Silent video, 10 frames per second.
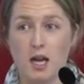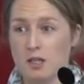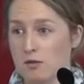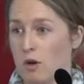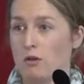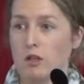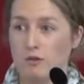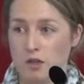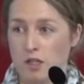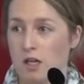and it's rolling
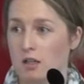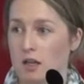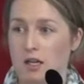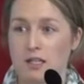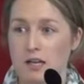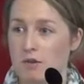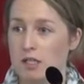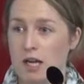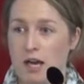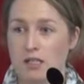off your tongue like it's
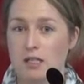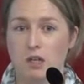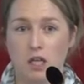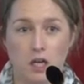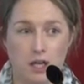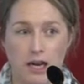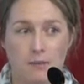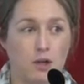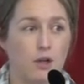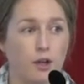everyday activity, like I had
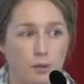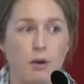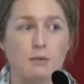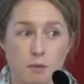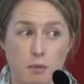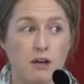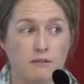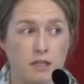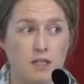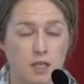my Cocoa Pops for
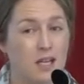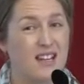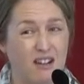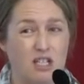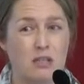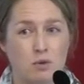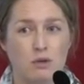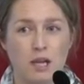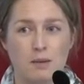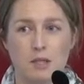breakfast. They're actually more
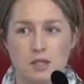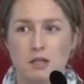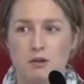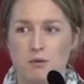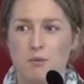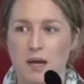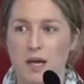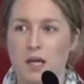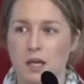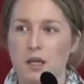than happy to tell you
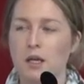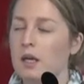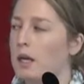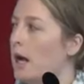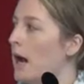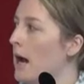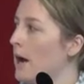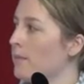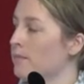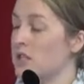about it.
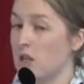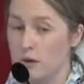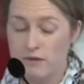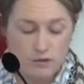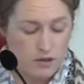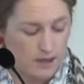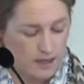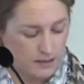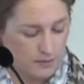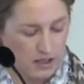So we've thought
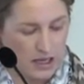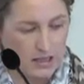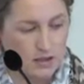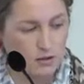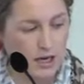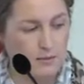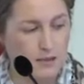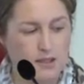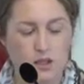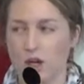about some of our next door
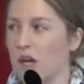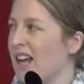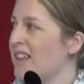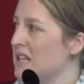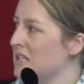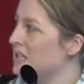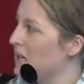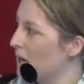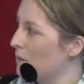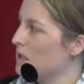neighbours. So this
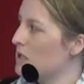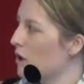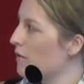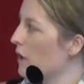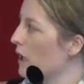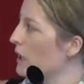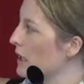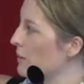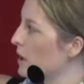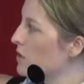table is not very
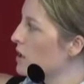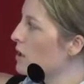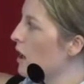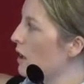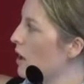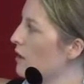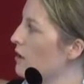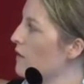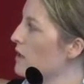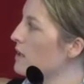clear, but I've just highlighted
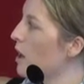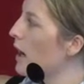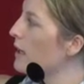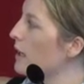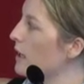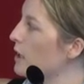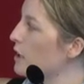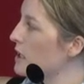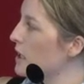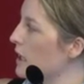over the side here. You
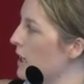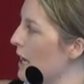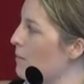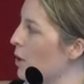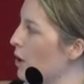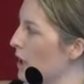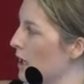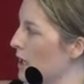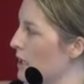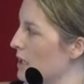need to think
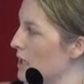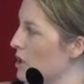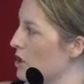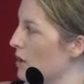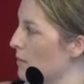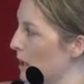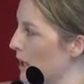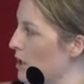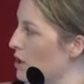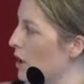Cambodia, Indonesia,
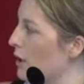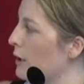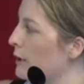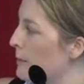Malaysia,